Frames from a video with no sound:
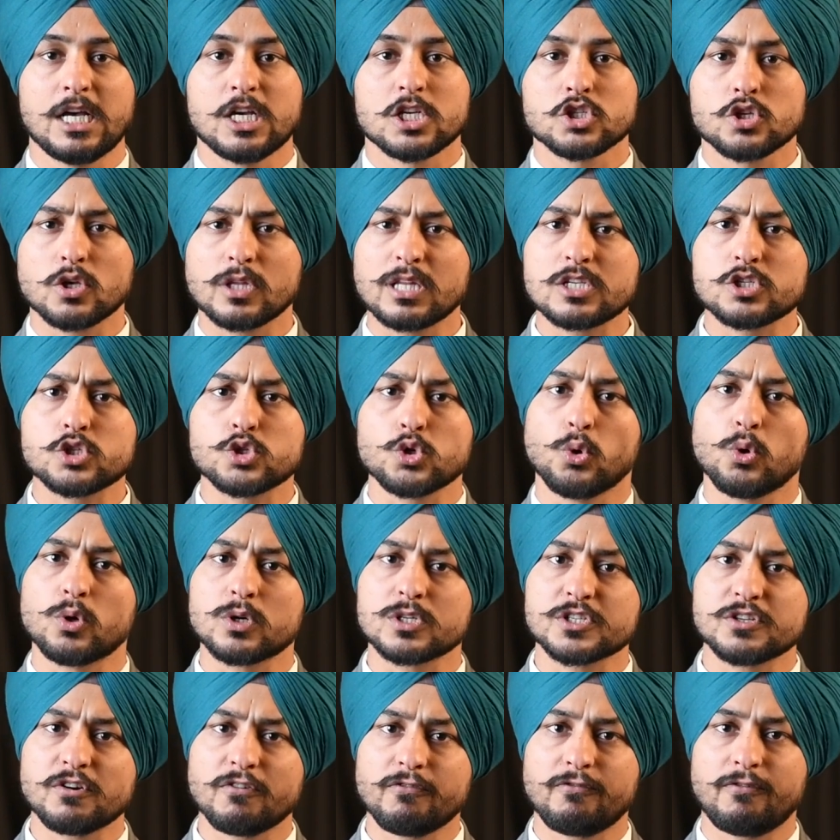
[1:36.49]
So the
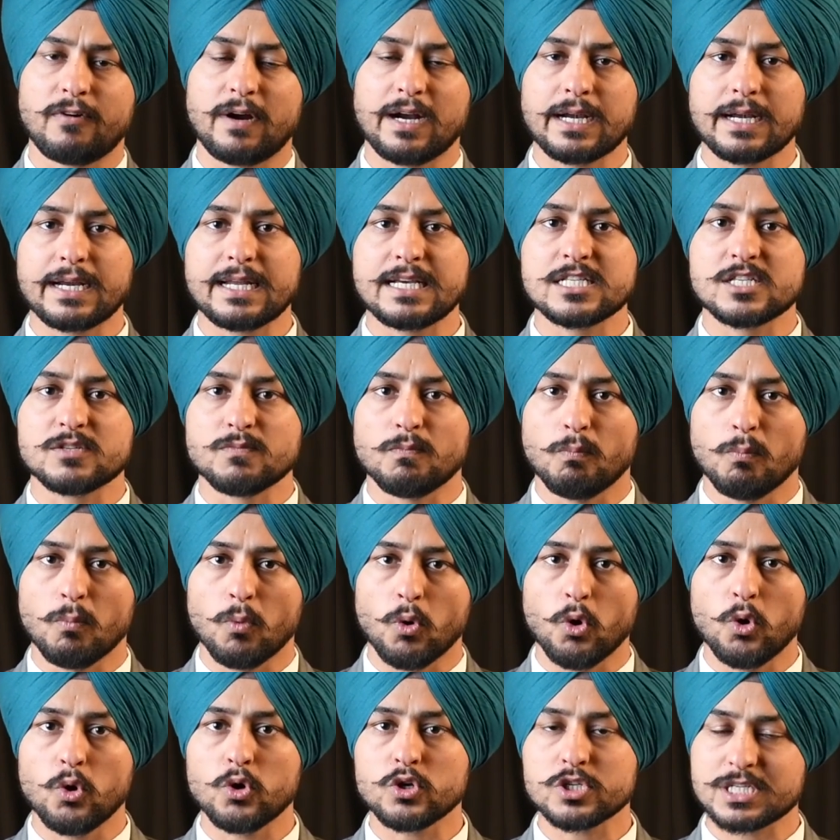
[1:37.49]
source of fund is
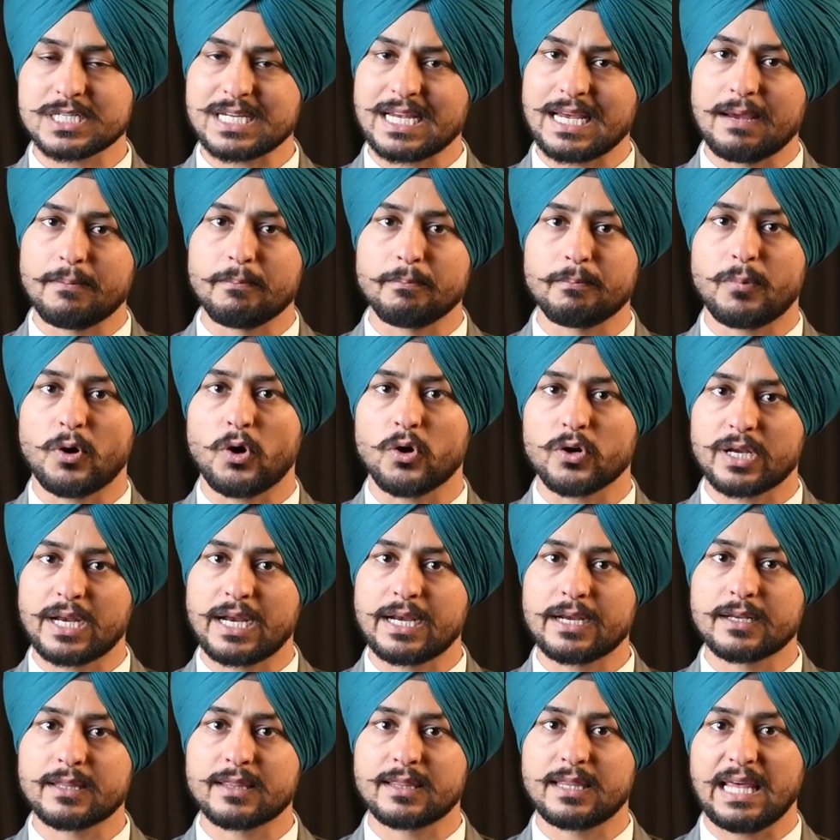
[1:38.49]
most
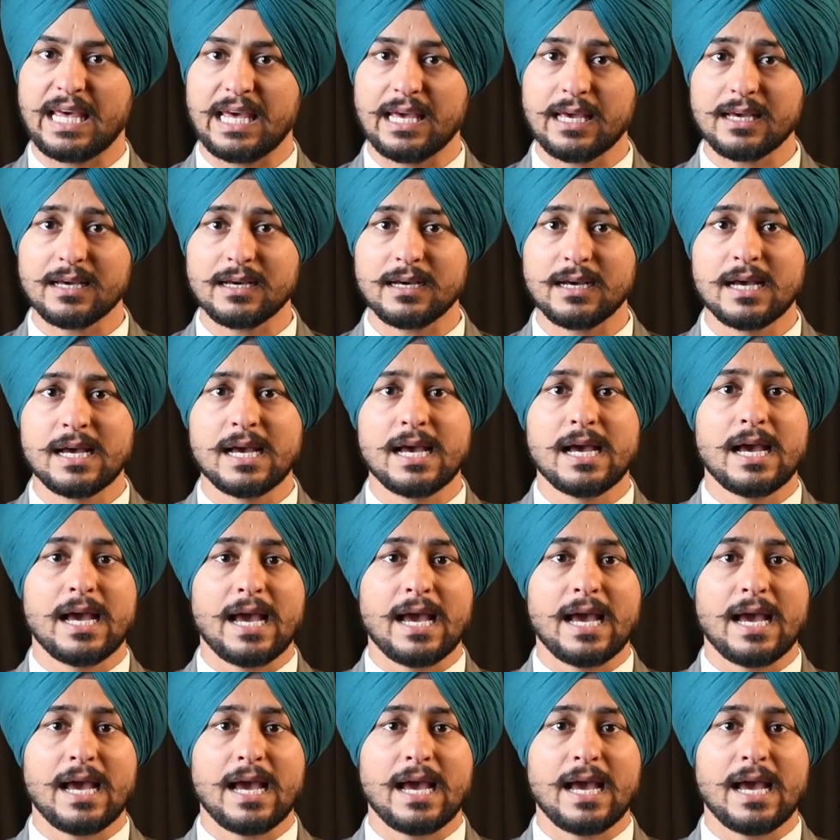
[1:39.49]
important thing